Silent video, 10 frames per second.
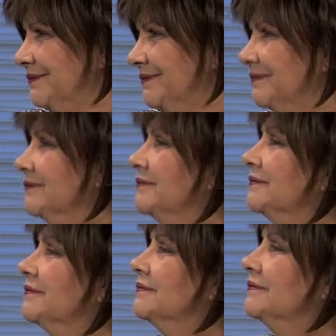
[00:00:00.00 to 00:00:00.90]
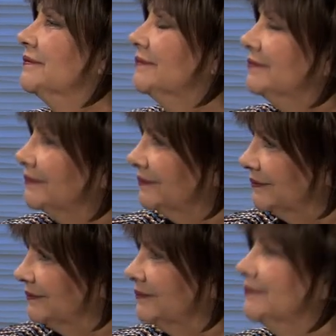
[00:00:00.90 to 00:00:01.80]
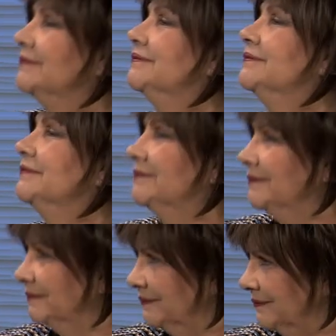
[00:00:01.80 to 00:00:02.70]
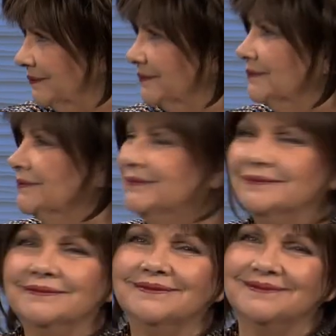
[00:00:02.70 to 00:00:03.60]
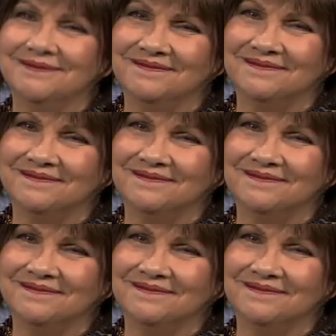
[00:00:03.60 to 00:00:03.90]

(not speaking)